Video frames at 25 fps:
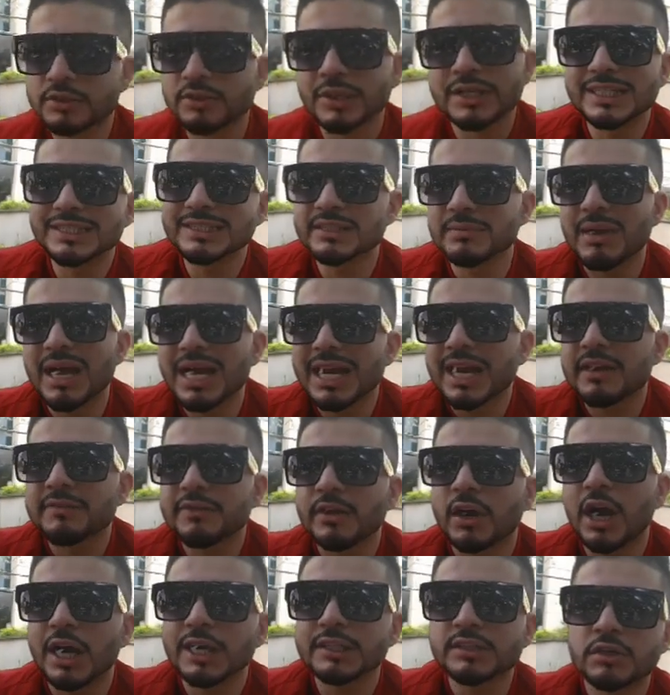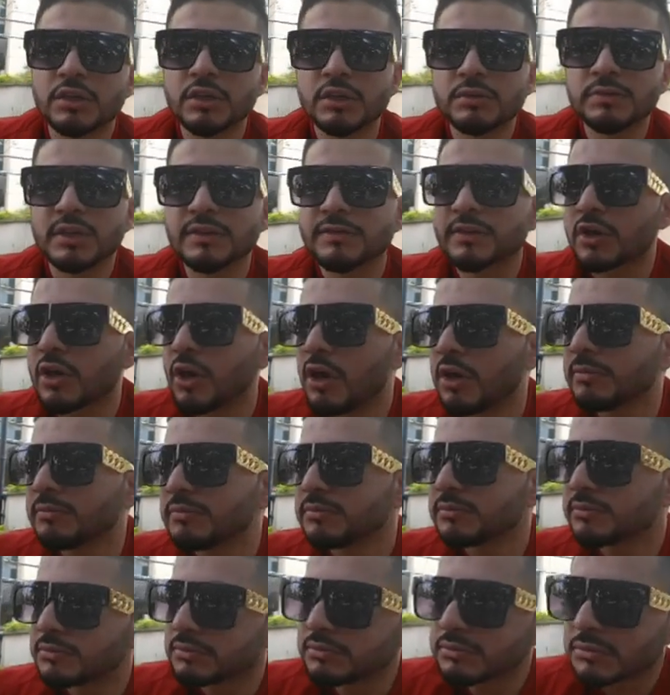So it doesn't matter if you guys come. If you
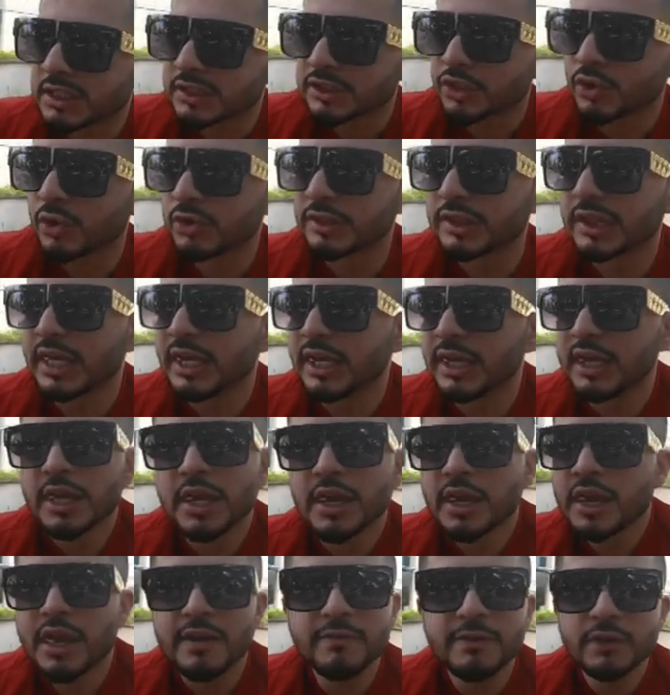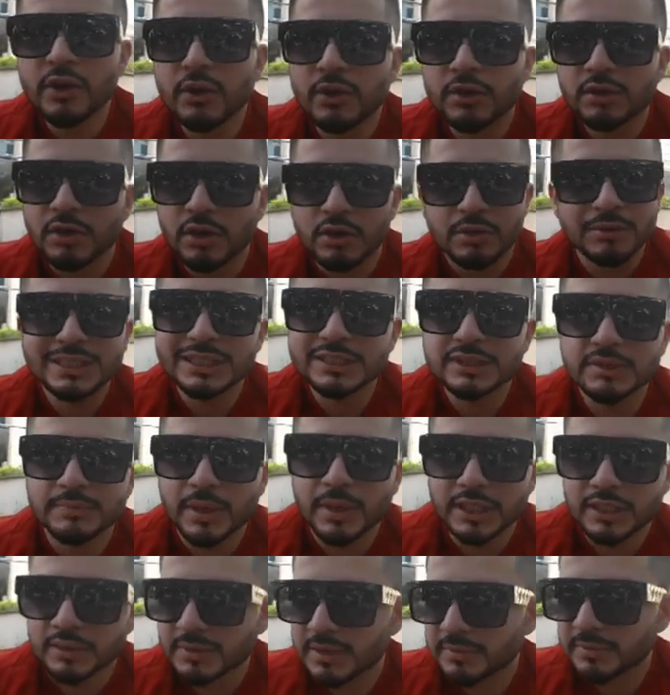come, it's a good thing. If you don't come, it
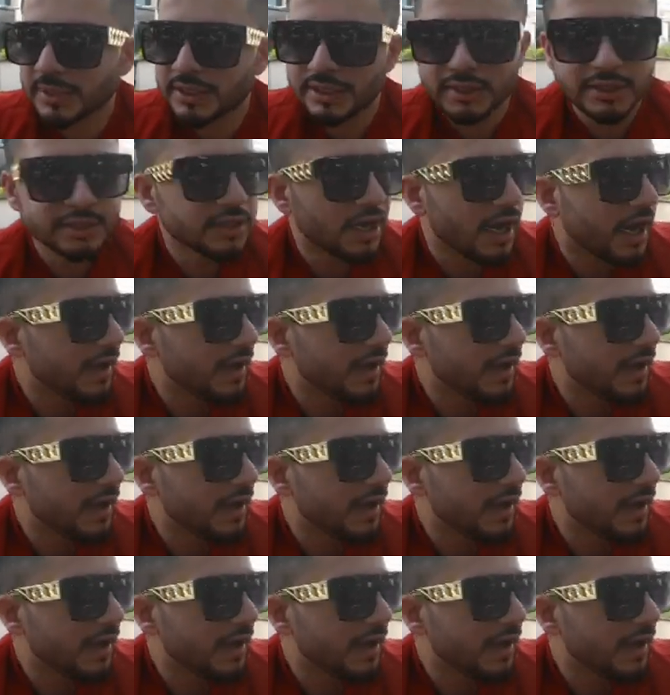doesn't bother me because